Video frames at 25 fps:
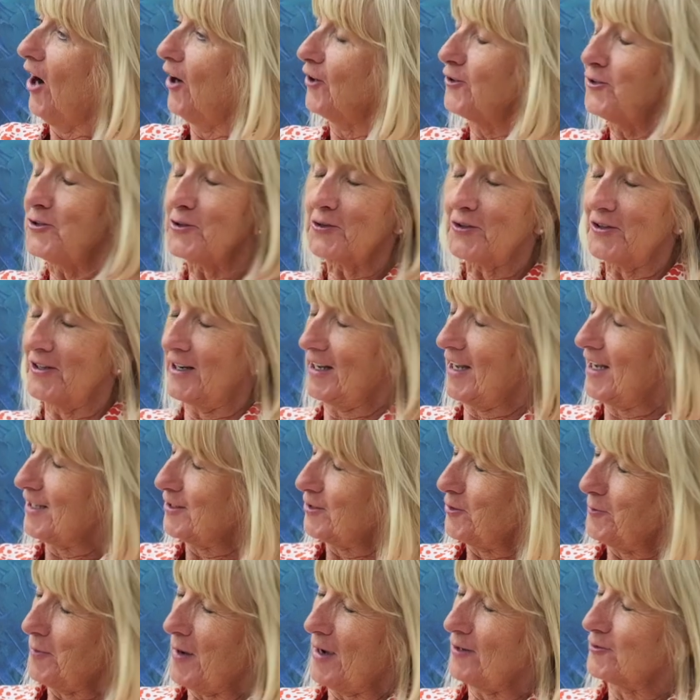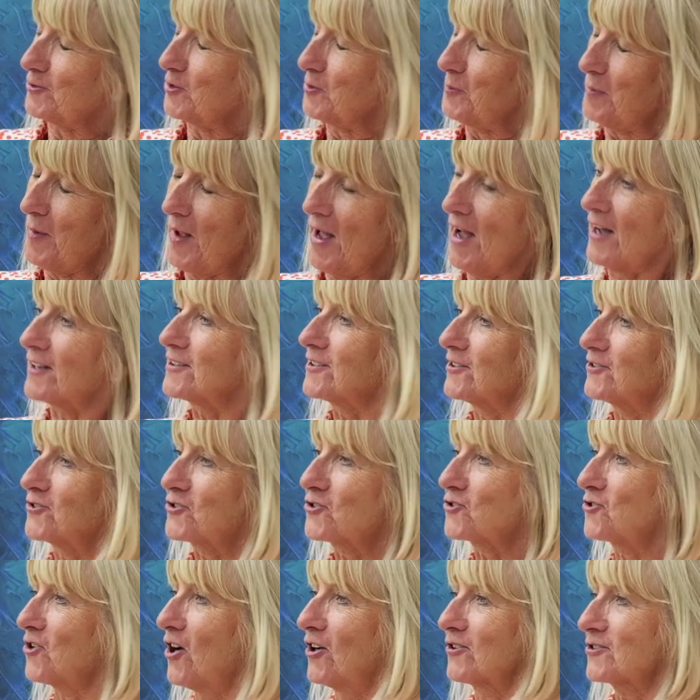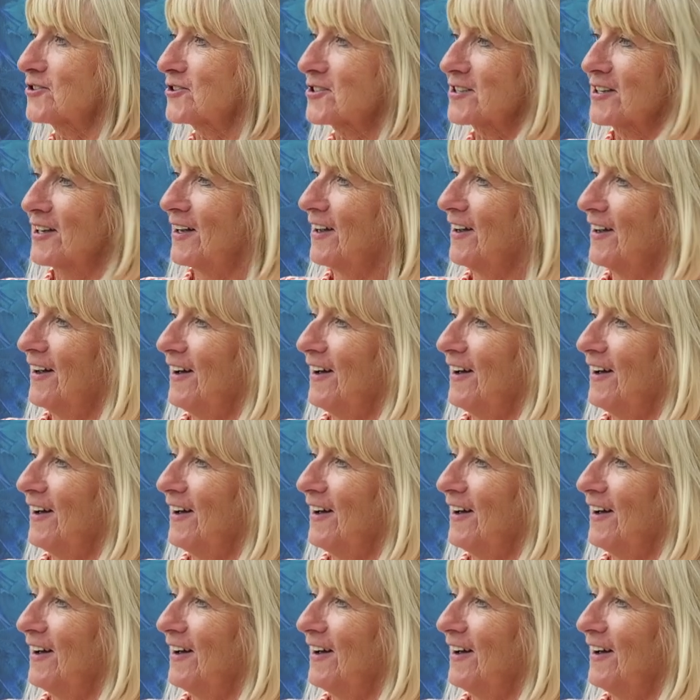are you going to get up out of bed and trot,